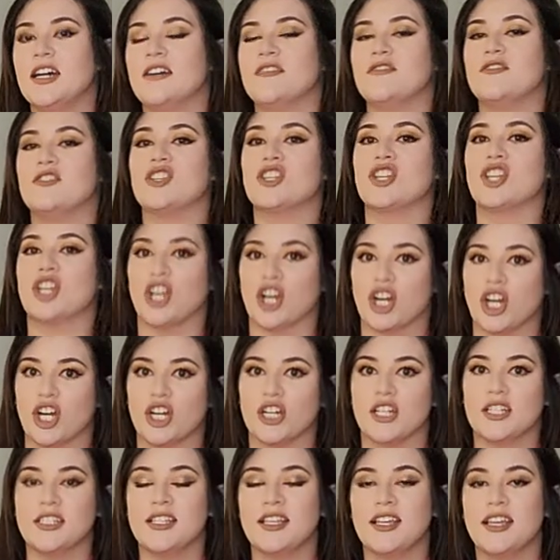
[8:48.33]
of
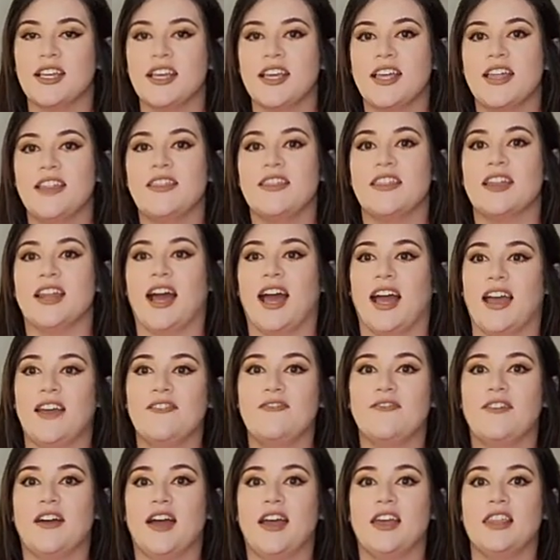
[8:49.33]
skirt that I
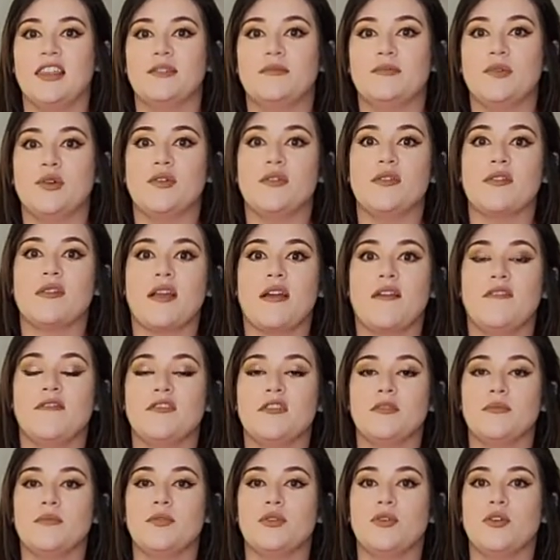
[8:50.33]
find the most
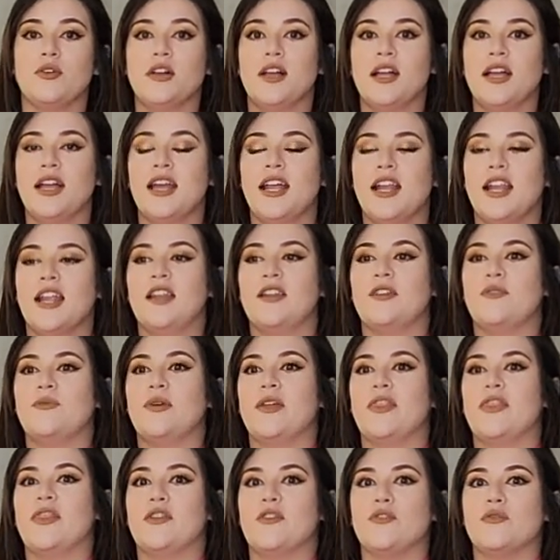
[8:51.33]
comfortable. And
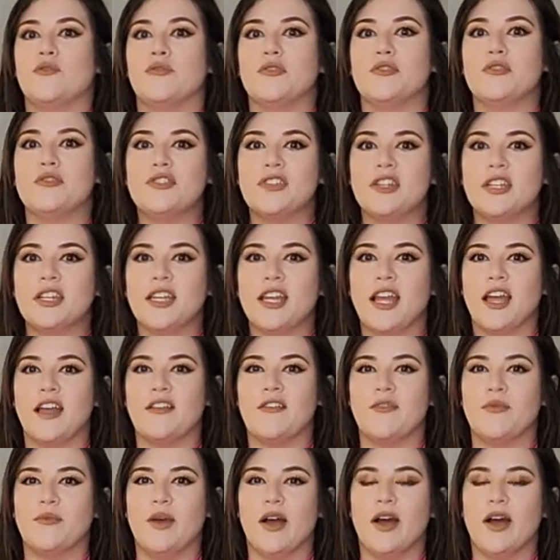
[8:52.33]
with the ruching as